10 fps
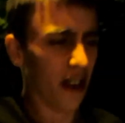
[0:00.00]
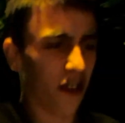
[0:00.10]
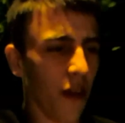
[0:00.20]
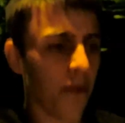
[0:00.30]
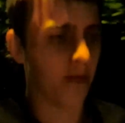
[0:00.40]

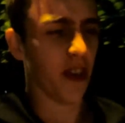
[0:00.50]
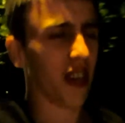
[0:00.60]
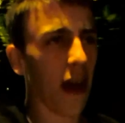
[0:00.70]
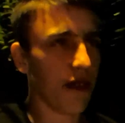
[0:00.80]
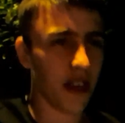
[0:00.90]
the
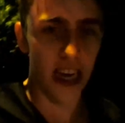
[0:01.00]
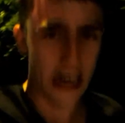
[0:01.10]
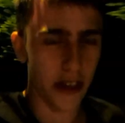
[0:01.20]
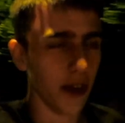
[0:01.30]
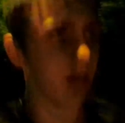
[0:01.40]

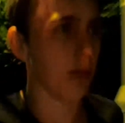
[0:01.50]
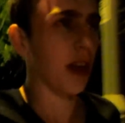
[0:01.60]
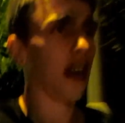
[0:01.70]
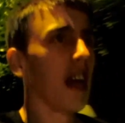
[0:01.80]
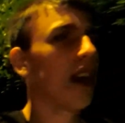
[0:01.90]
17th or something.
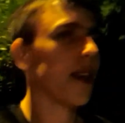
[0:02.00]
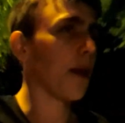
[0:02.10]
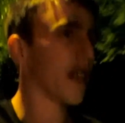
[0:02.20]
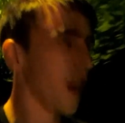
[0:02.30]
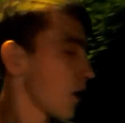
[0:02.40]
So we
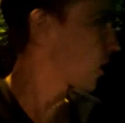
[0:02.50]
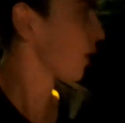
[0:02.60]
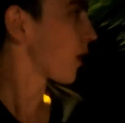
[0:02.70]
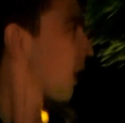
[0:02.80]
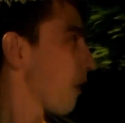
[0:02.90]
need to go
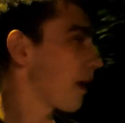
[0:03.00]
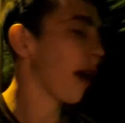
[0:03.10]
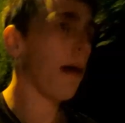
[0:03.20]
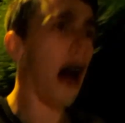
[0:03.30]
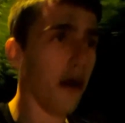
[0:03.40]
snooker when we
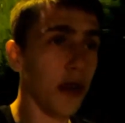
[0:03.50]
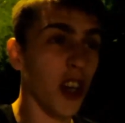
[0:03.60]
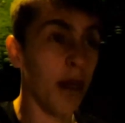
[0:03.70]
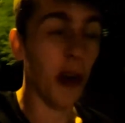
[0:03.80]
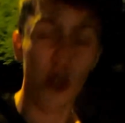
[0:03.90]
go back, which is
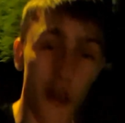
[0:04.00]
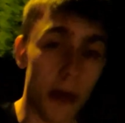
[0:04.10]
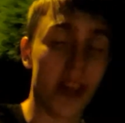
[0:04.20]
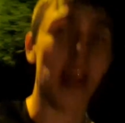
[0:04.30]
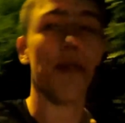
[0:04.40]
going to be awesome
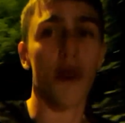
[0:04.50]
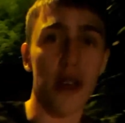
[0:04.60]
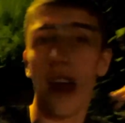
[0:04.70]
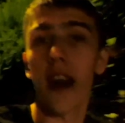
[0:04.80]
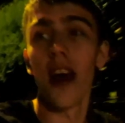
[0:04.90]
because they're free
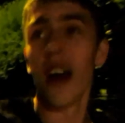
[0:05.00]
then.